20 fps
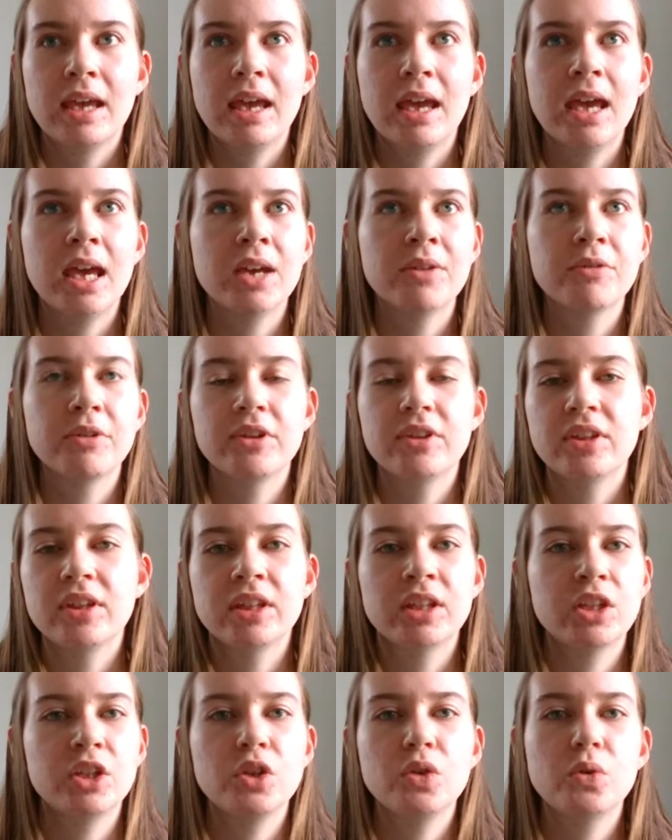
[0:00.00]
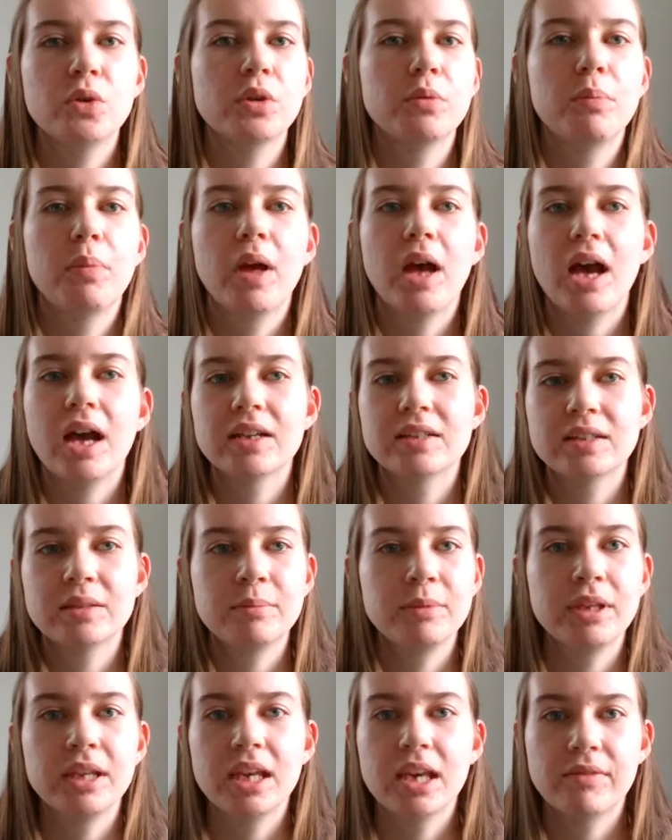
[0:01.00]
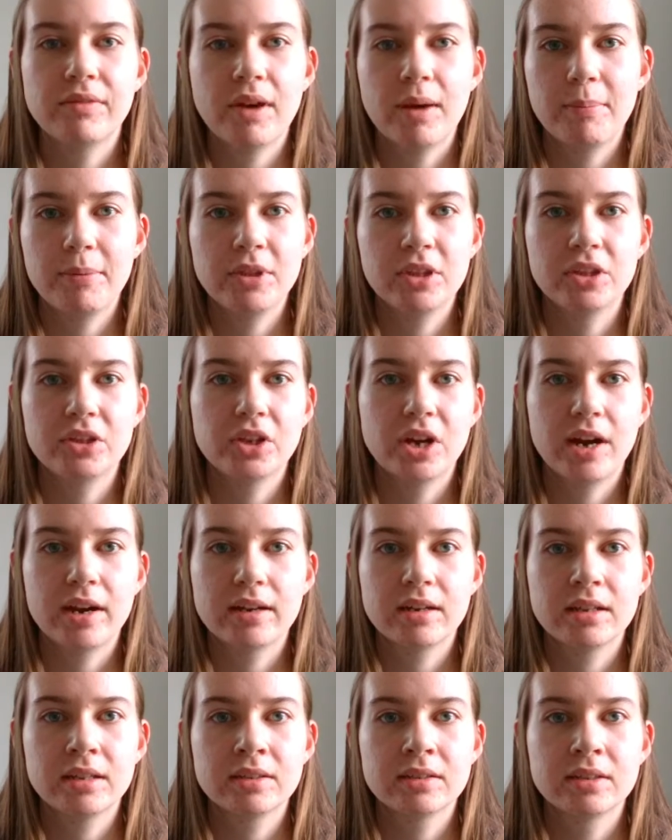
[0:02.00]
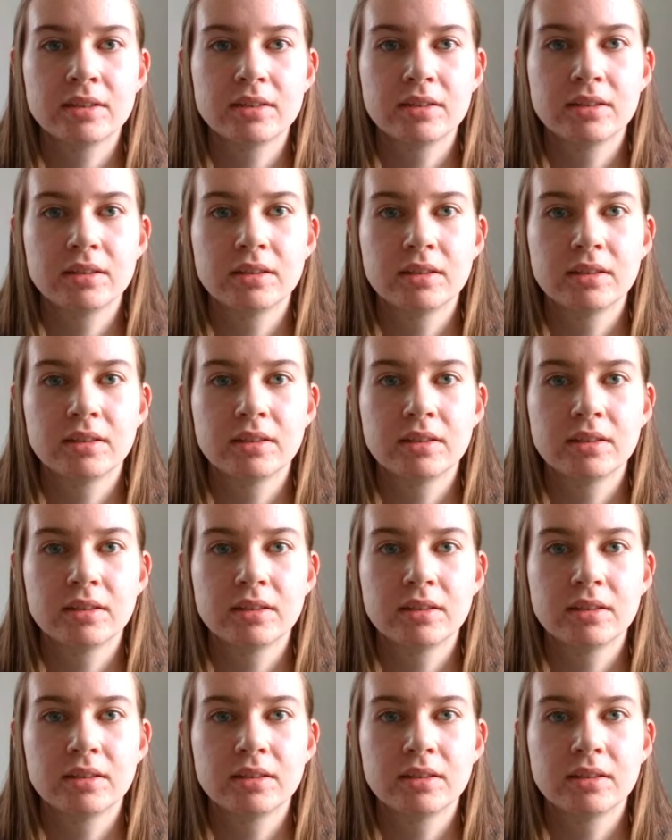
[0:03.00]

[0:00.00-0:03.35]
everything that you could possibly give up in the darkness.